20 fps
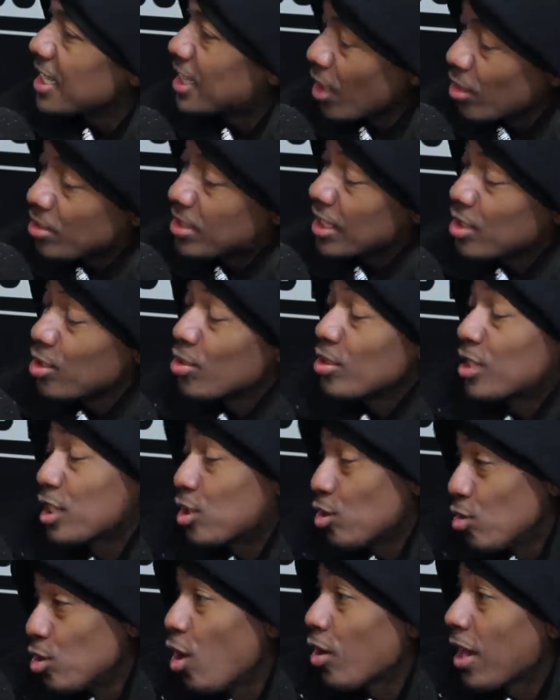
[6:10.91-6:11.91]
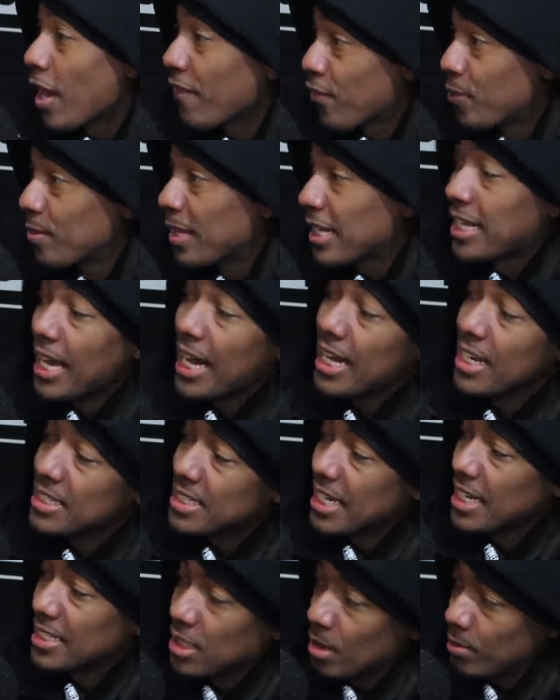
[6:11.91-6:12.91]
So did you did you know that from the gate? Is
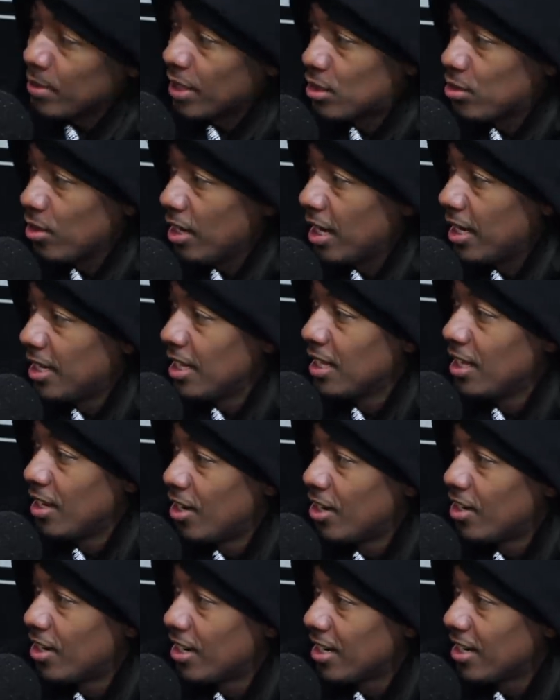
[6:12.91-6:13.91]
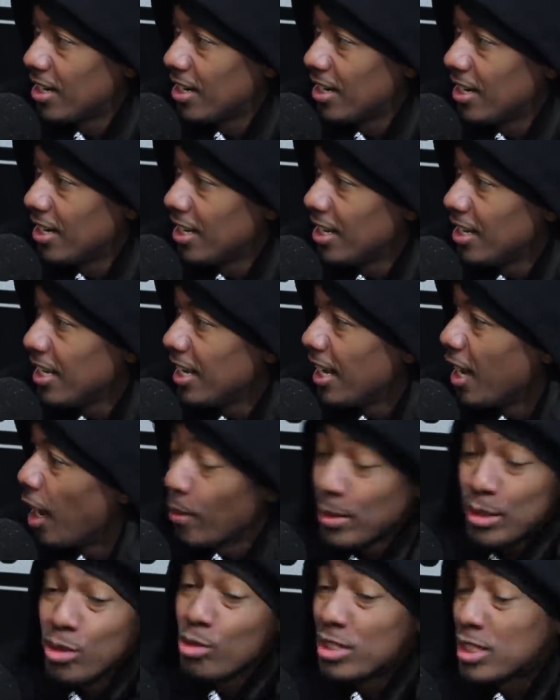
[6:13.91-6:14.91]
that something yes, that you had to learn? Of course I knew that.
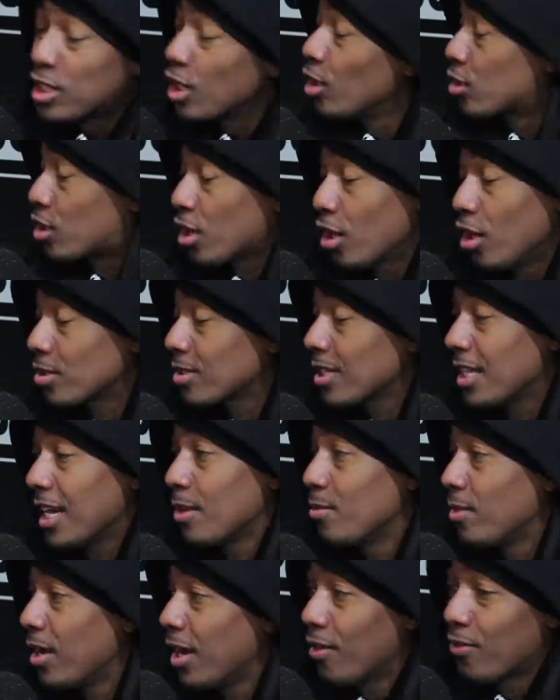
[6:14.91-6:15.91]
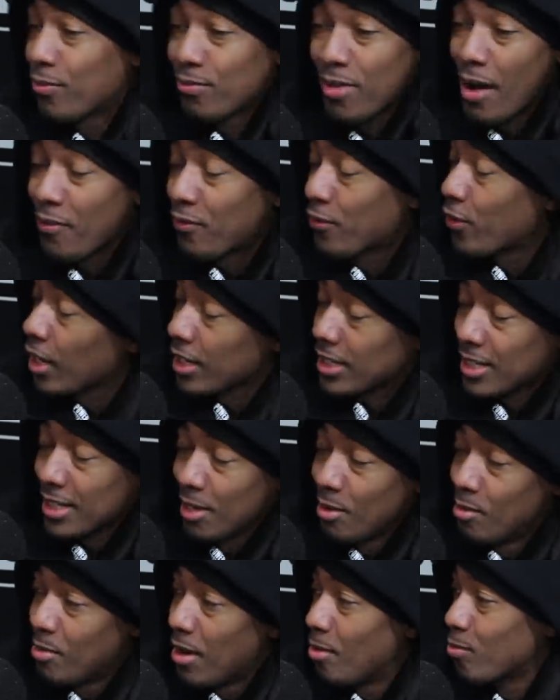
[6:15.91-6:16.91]
but you still chose like man, I fuck
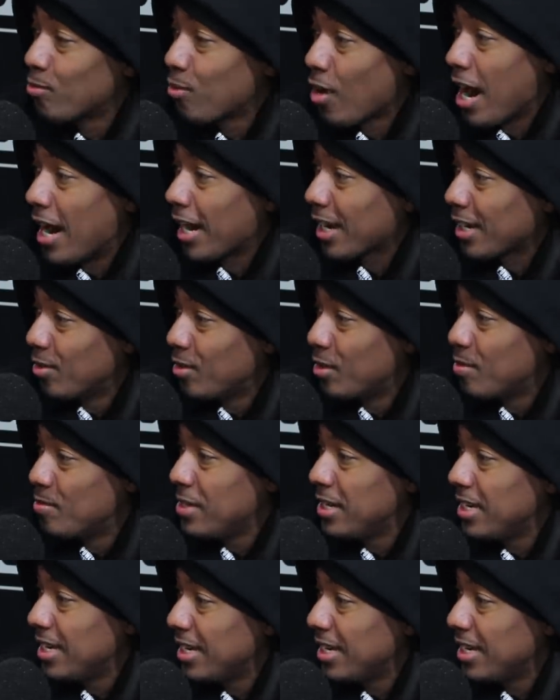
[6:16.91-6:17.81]
them. I'm I rocking was looking, with me.